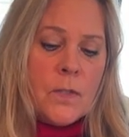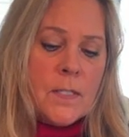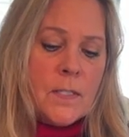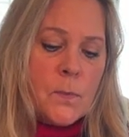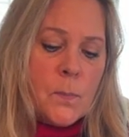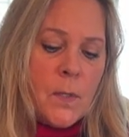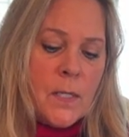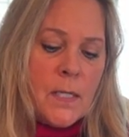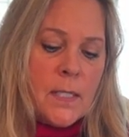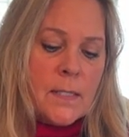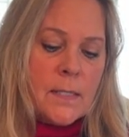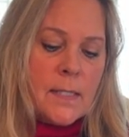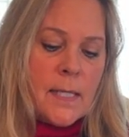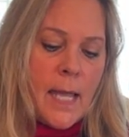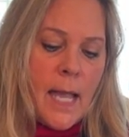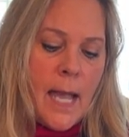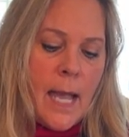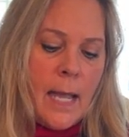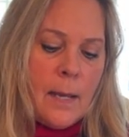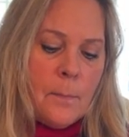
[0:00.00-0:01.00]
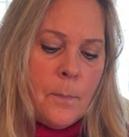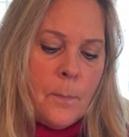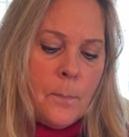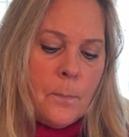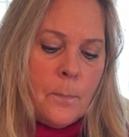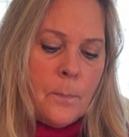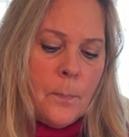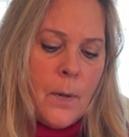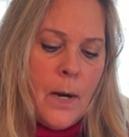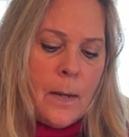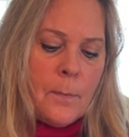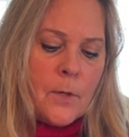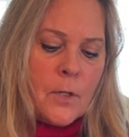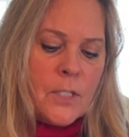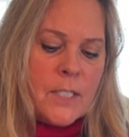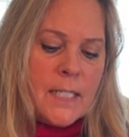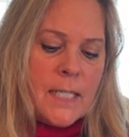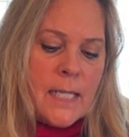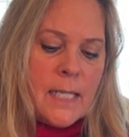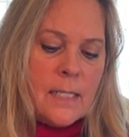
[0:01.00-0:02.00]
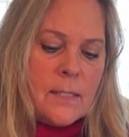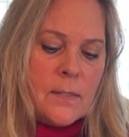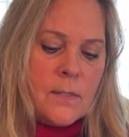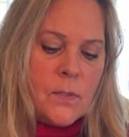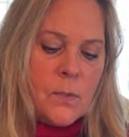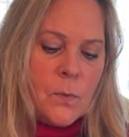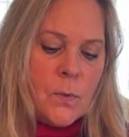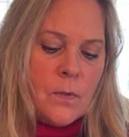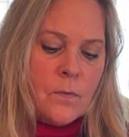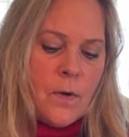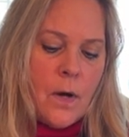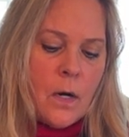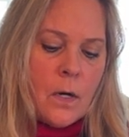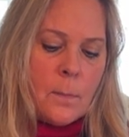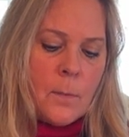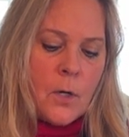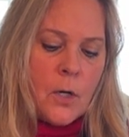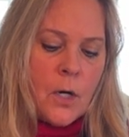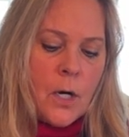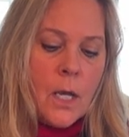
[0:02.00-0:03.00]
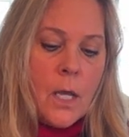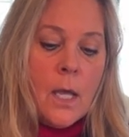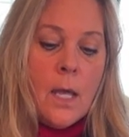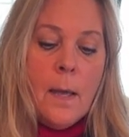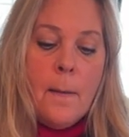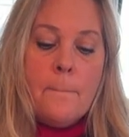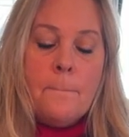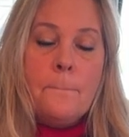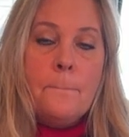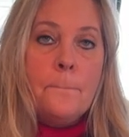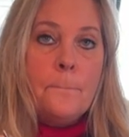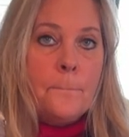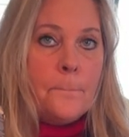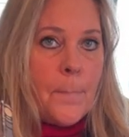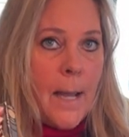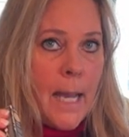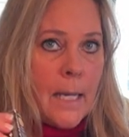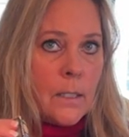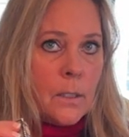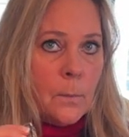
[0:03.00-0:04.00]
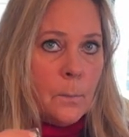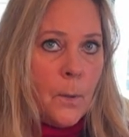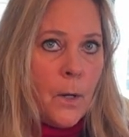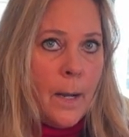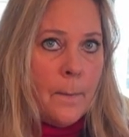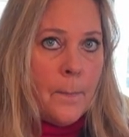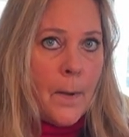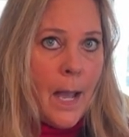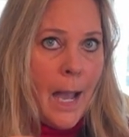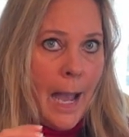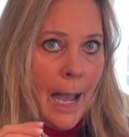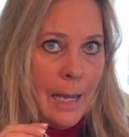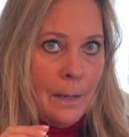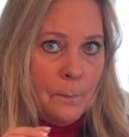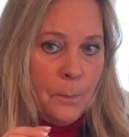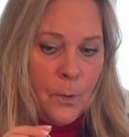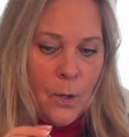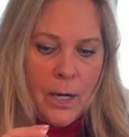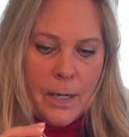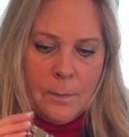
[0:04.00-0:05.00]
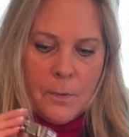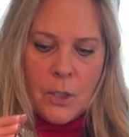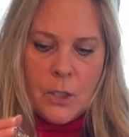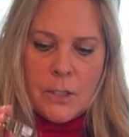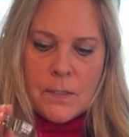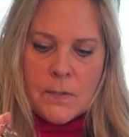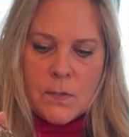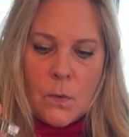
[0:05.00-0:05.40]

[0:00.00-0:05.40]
This one is the eye primer, Tees Suit of Armor Battle Prep Eye Primer.